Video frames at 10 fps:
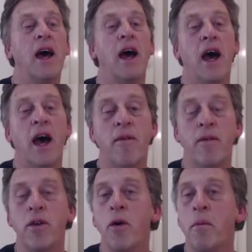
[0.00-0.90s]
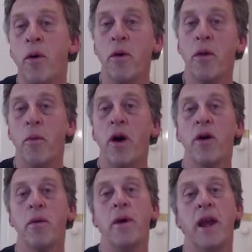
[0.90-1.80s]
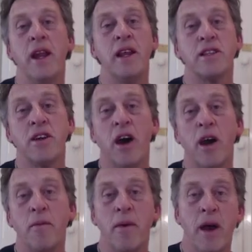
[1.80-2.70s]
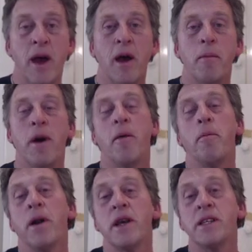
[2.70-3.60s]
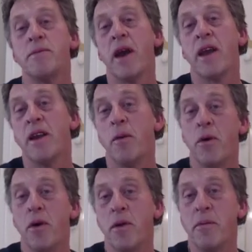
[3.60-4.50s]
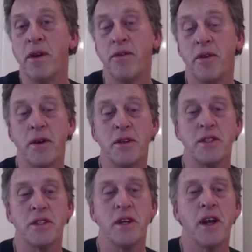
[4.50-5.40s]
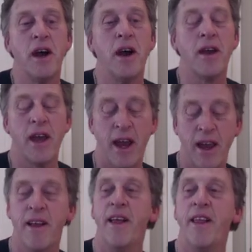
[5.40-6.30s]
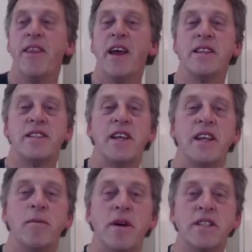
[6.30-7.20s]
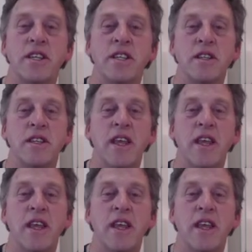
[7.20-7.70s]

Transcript: You're more than welcome anytime, but please make an appointment first. Okay, that's the end of my session.